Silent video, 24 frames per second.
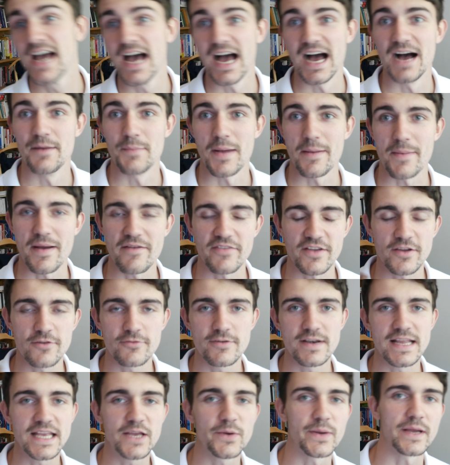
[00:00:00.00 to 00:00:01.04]
Um, I'm having a
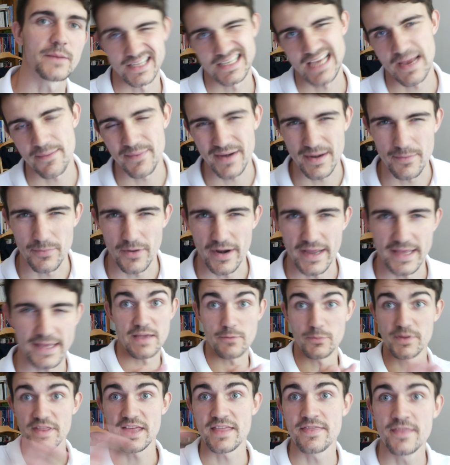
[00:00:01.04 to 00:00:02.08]
really quick 10 minute break
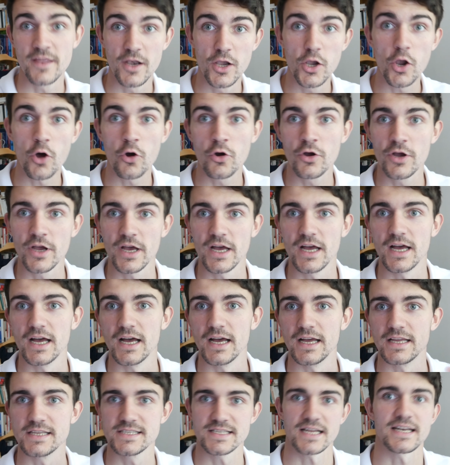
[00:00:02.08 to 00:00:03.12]
within the
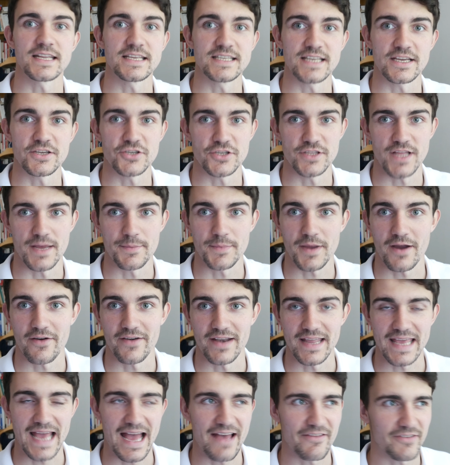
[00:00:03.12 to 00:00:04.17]
longer study session that I'm
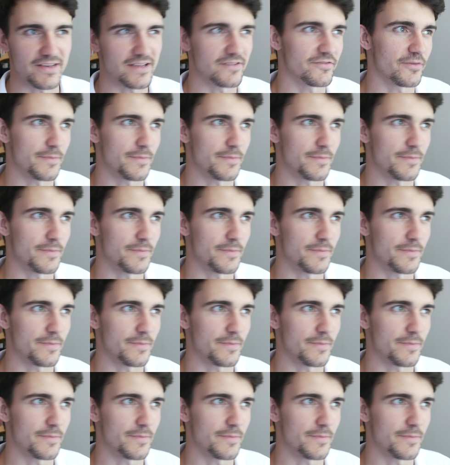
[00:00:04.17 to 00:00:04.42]
currently having